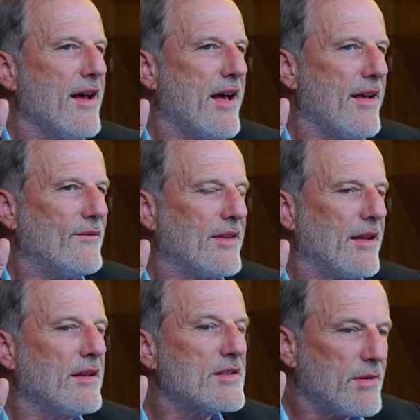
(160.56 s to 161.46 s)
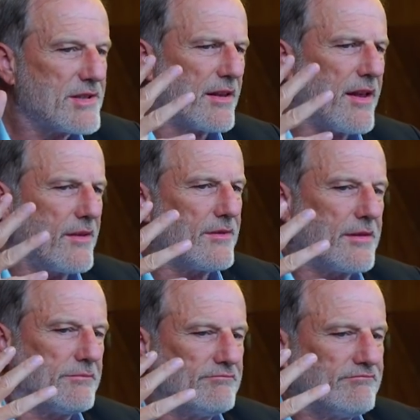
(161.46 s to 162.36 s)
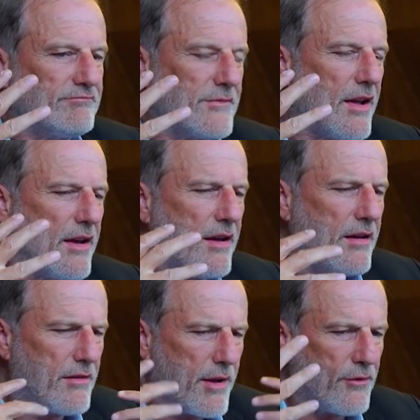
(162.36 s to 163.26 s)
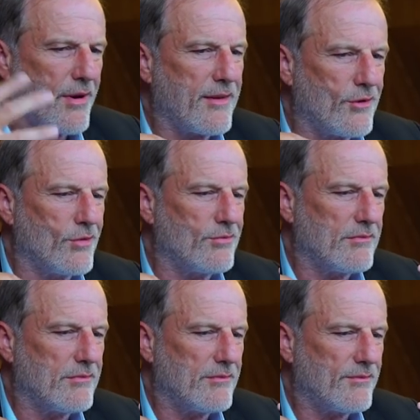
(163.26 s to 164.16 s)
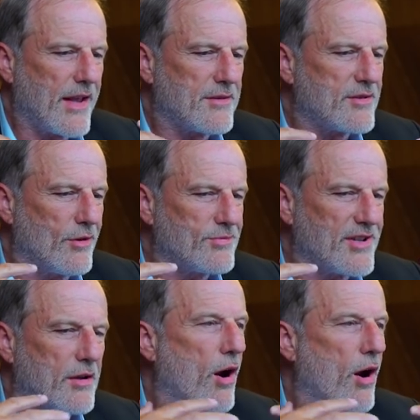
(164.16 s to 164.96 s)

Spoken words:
And in Switzerland, yeah, a referendum, that's something